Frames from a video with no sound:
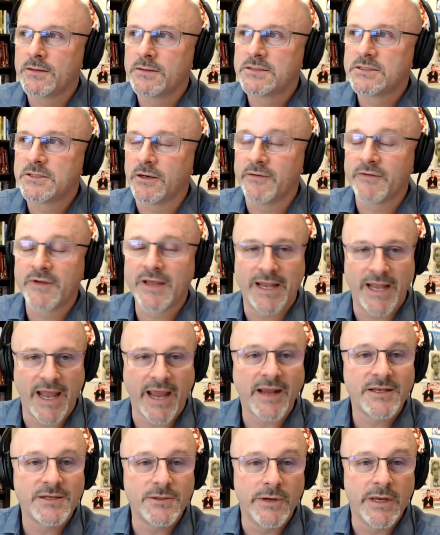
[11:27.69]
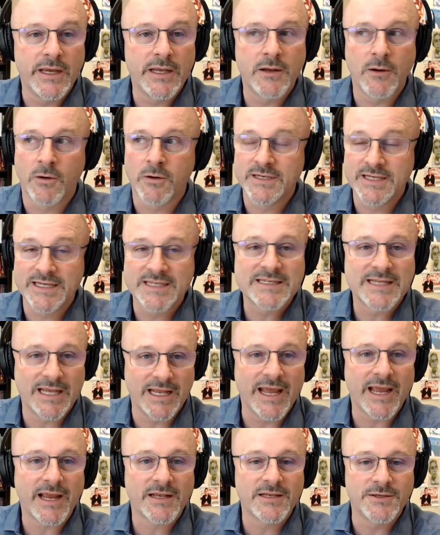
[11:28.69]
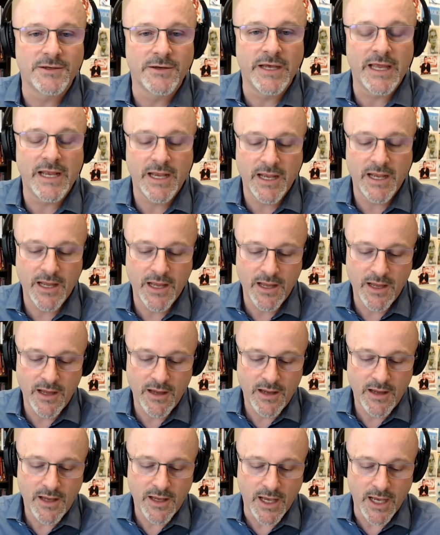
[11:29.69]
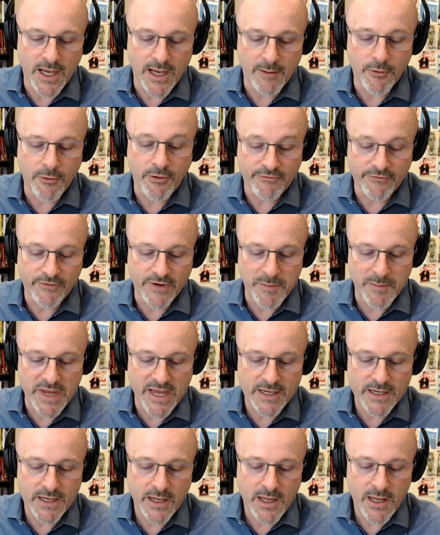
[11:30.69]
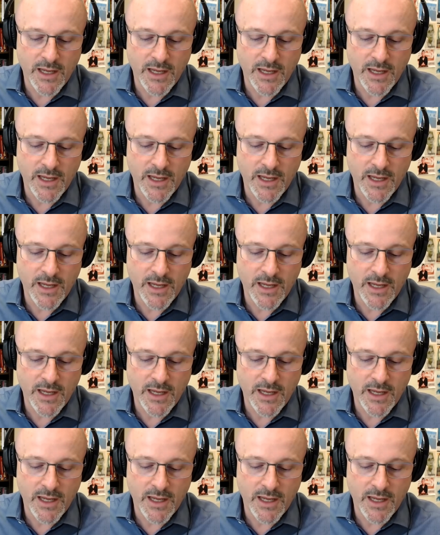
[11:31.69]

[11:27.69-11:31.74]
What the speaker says: sort of connect to it or disconnect to it or from it.